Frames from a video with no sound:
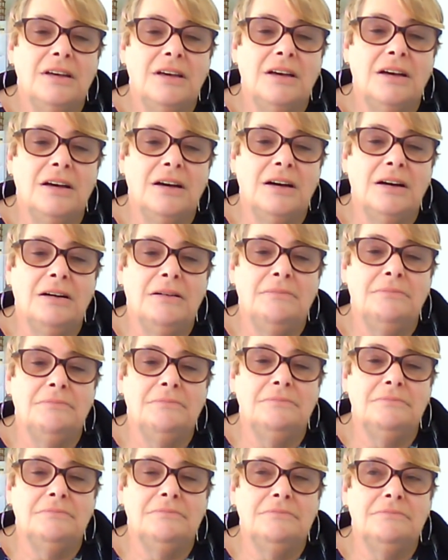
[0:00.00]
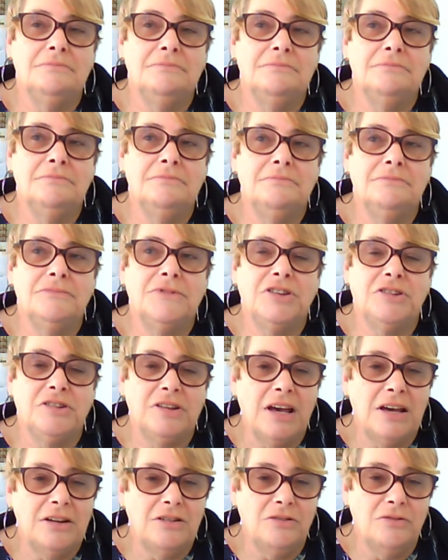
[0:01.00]
To
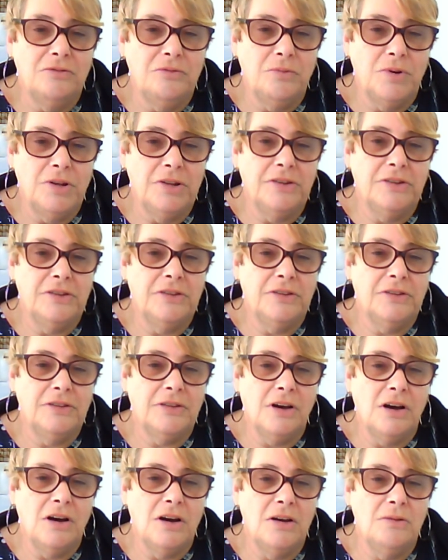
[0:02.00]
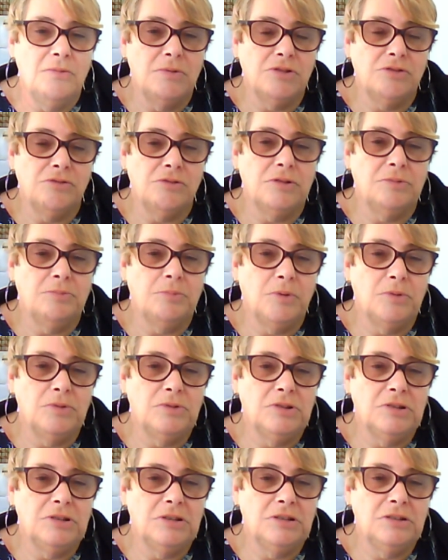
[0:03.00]
start off with, I was
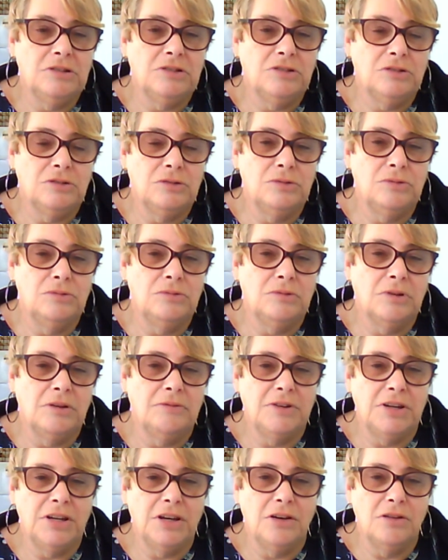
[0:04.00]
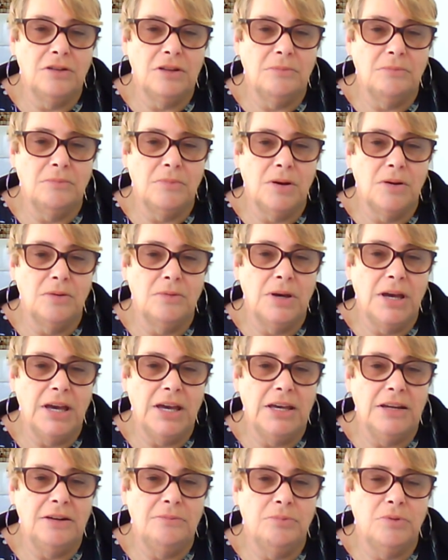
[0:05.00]
responding to a video that Mo
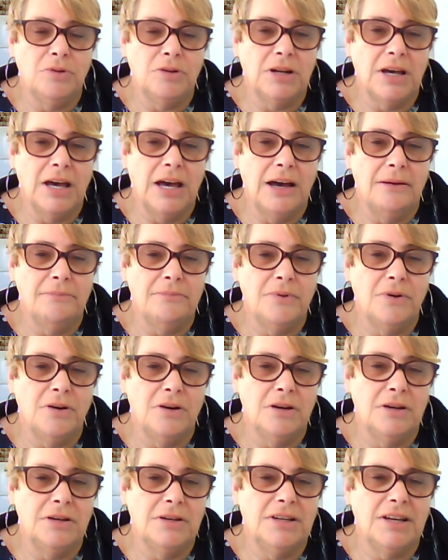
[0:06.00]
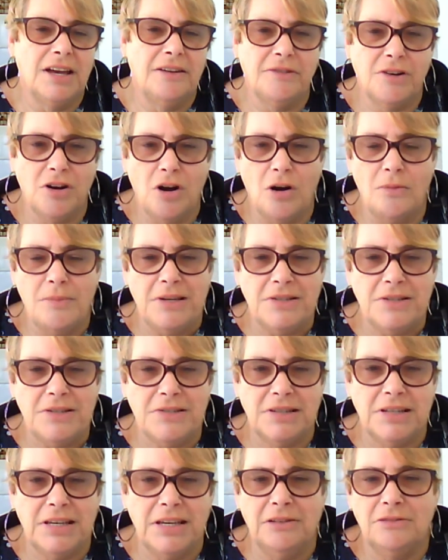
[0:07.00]
had put up. I gave a comment
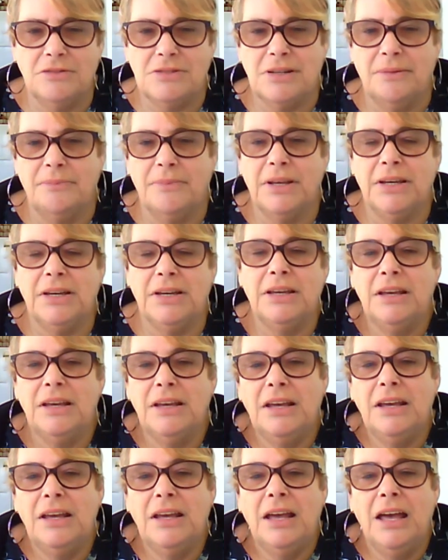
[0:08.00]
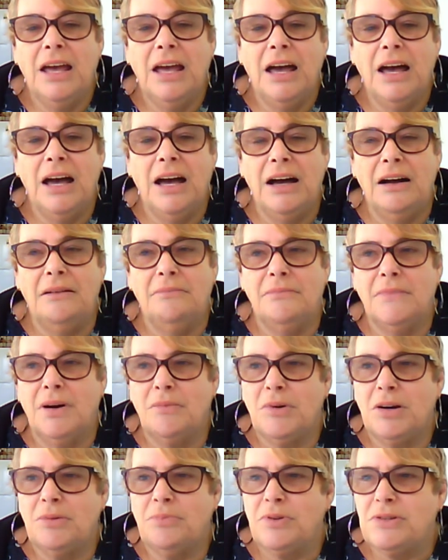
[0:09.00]
in there or something. I
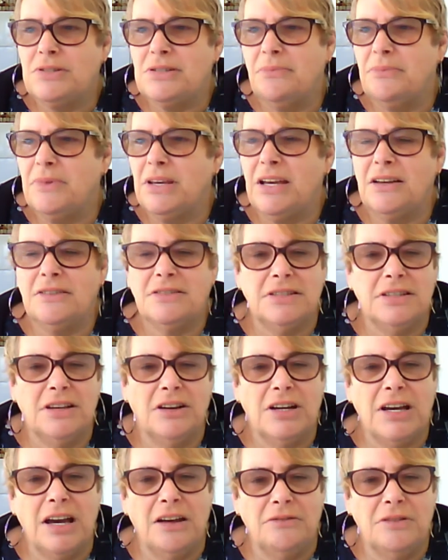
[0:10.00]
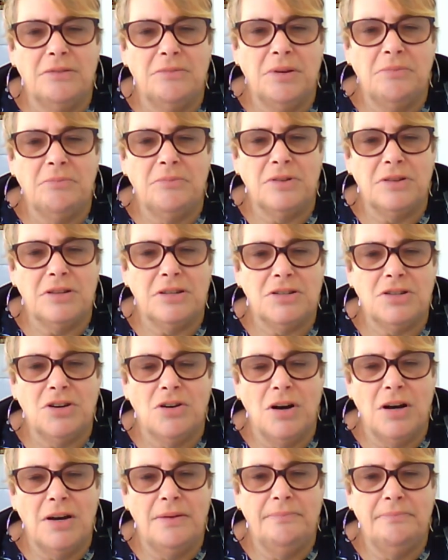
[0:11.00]
might put something else in there. I can't remember at the
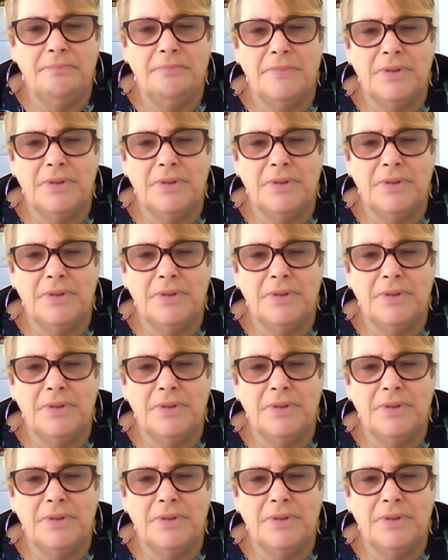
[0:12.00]
time.